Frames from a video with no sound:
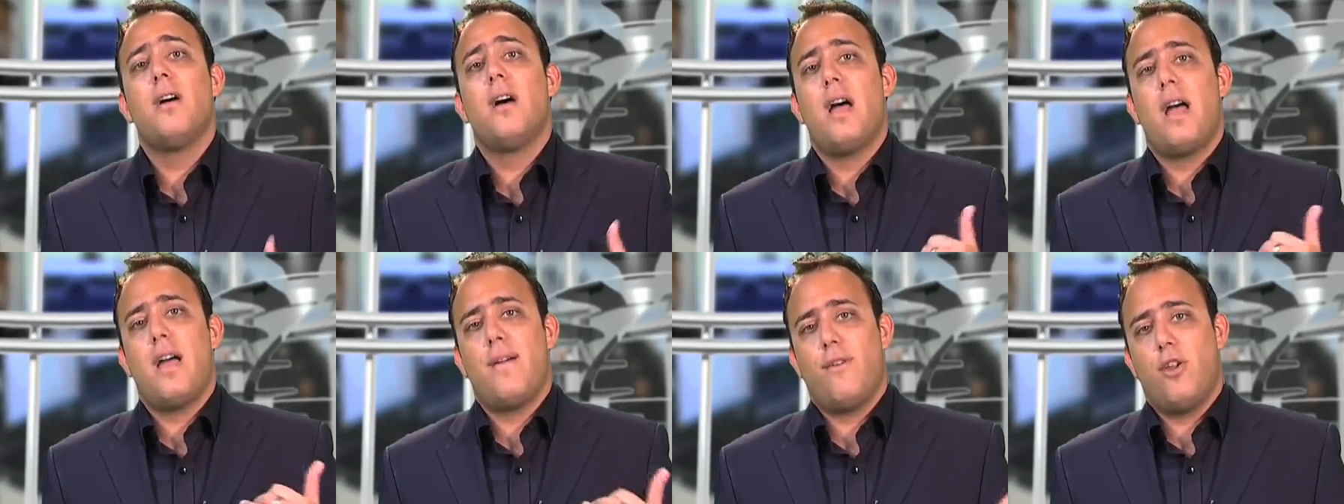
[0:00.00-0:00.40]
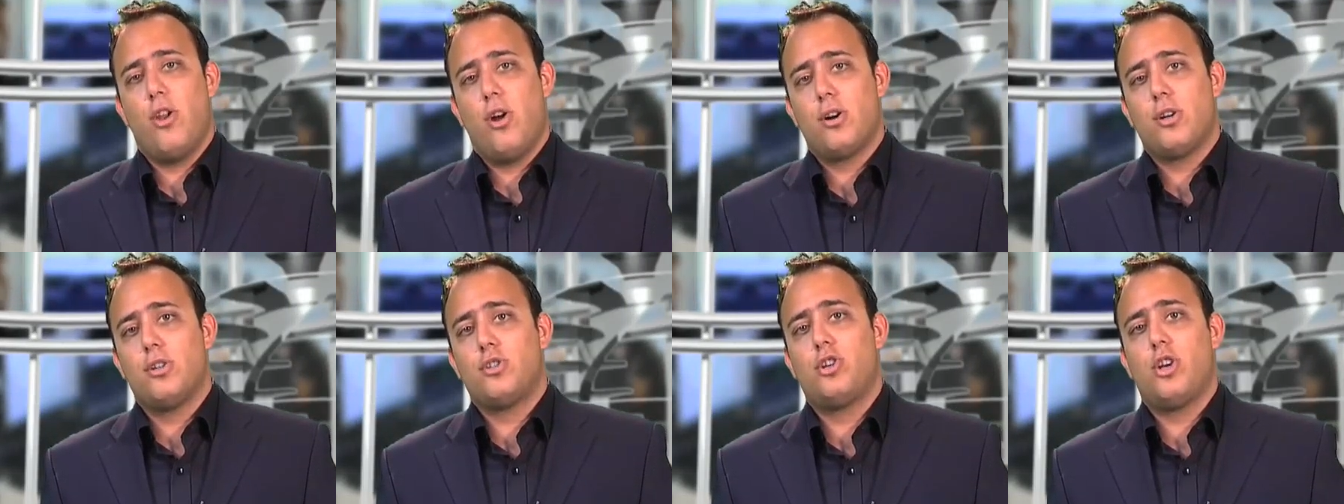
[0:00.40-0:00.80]
However,
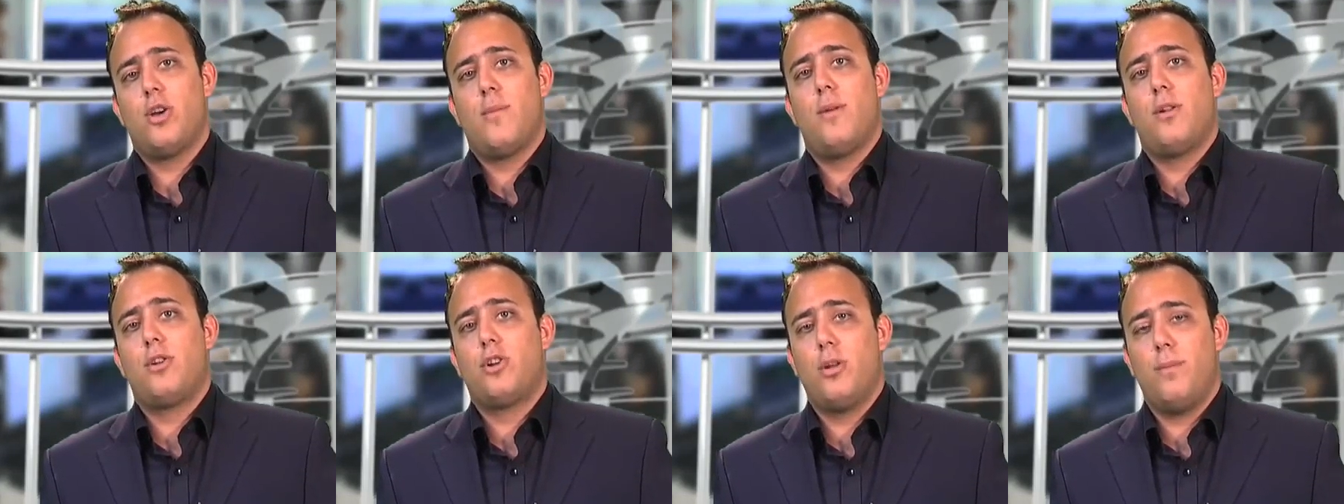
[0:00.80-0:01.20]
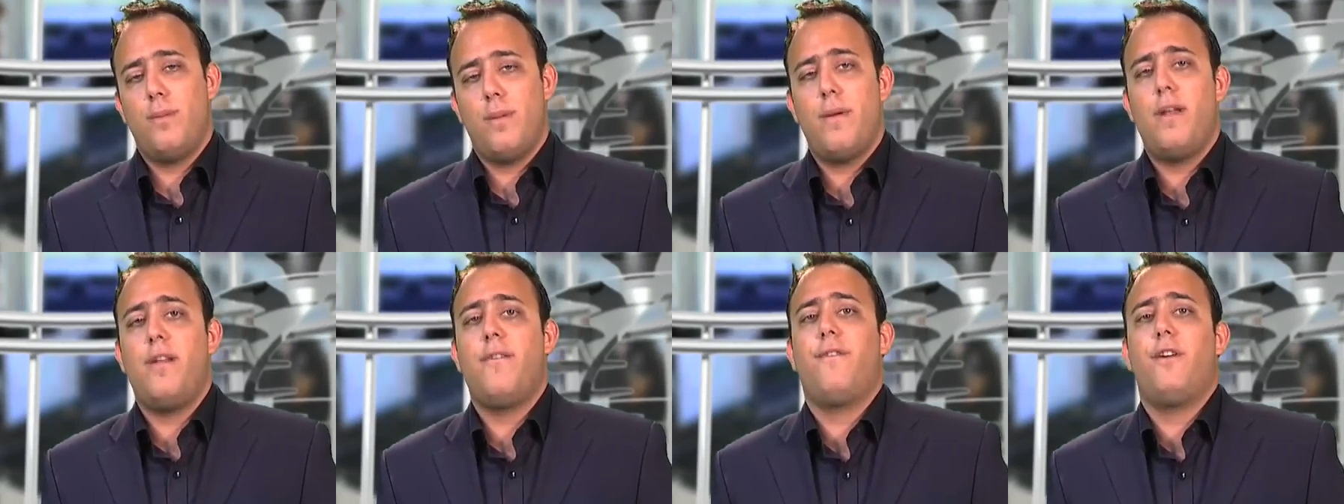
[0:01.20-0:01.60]
longer term, it could be
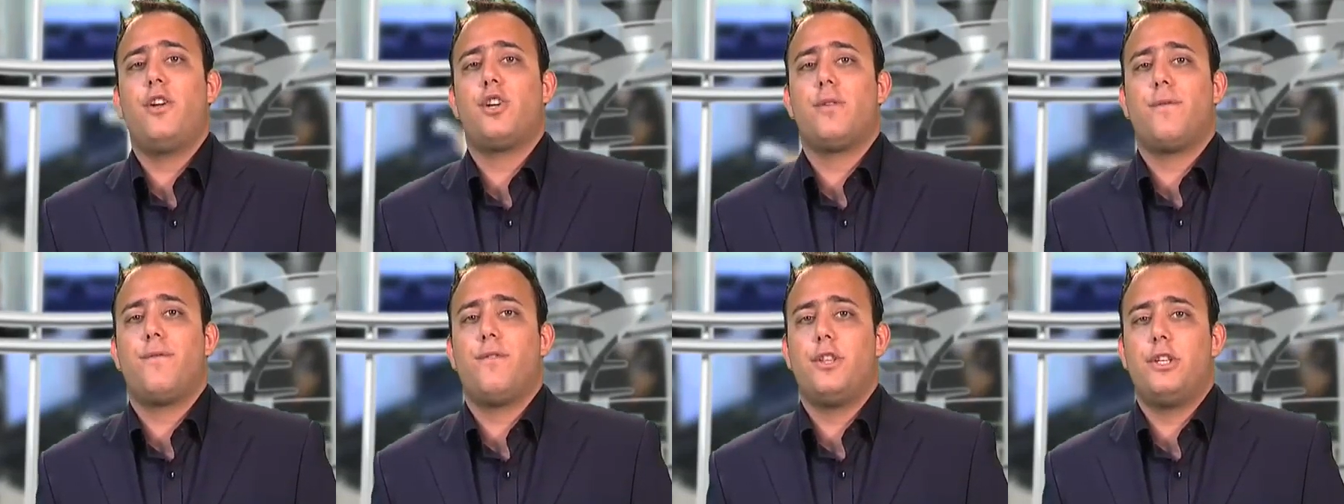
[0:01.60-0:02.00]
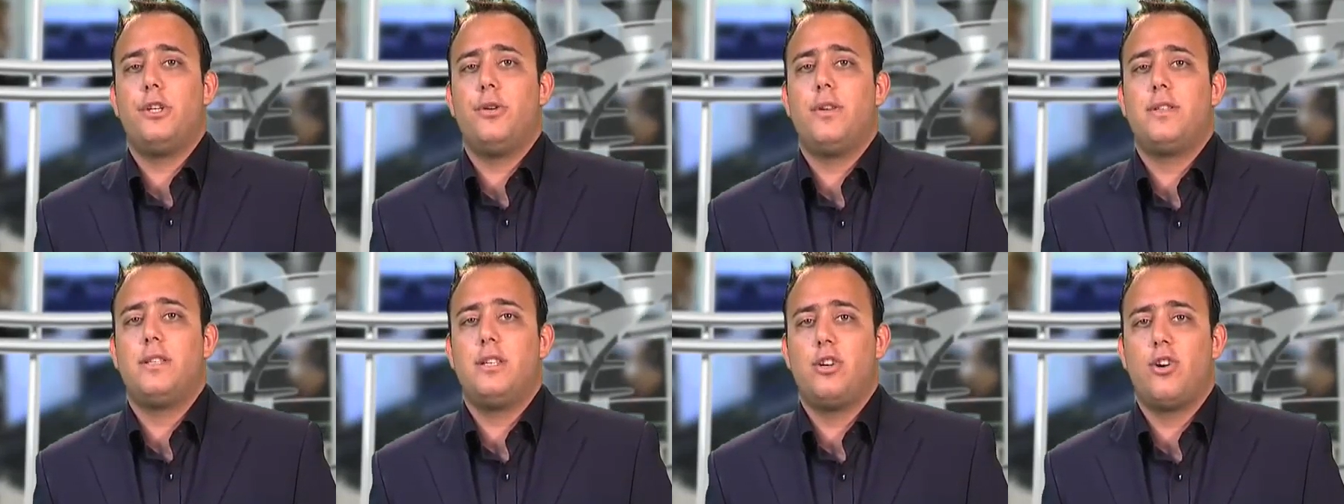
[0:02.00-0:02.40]
beneficial for the
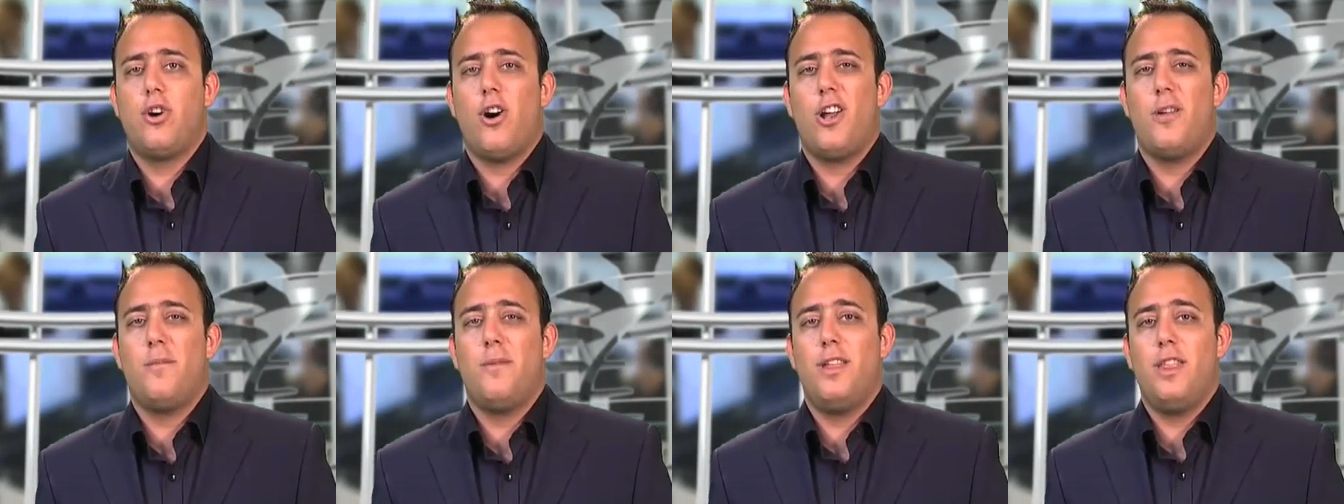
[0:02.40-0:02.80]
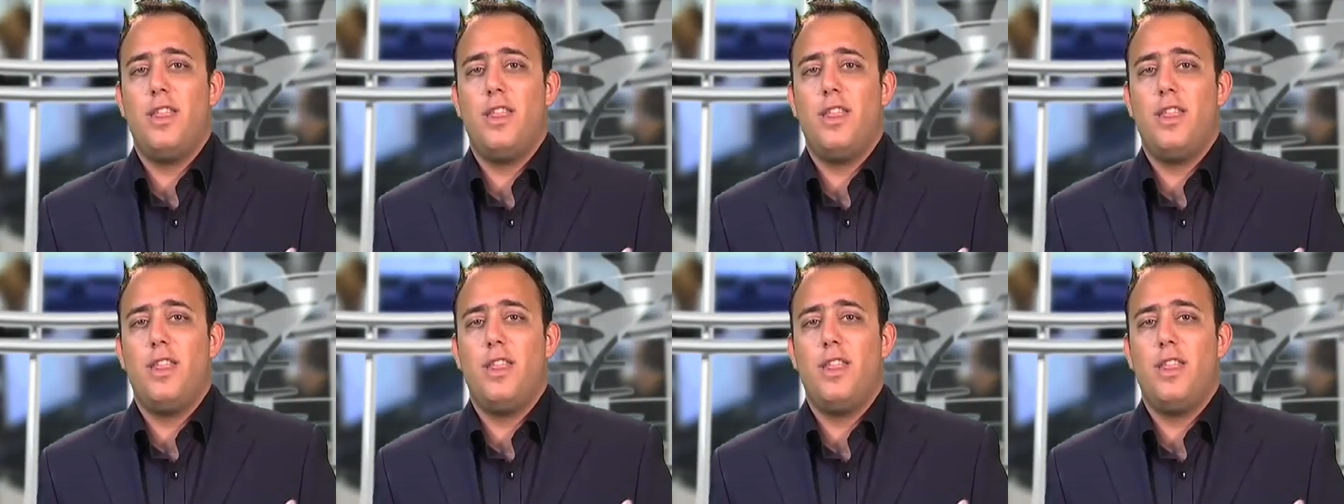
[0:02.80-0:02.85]
US economy.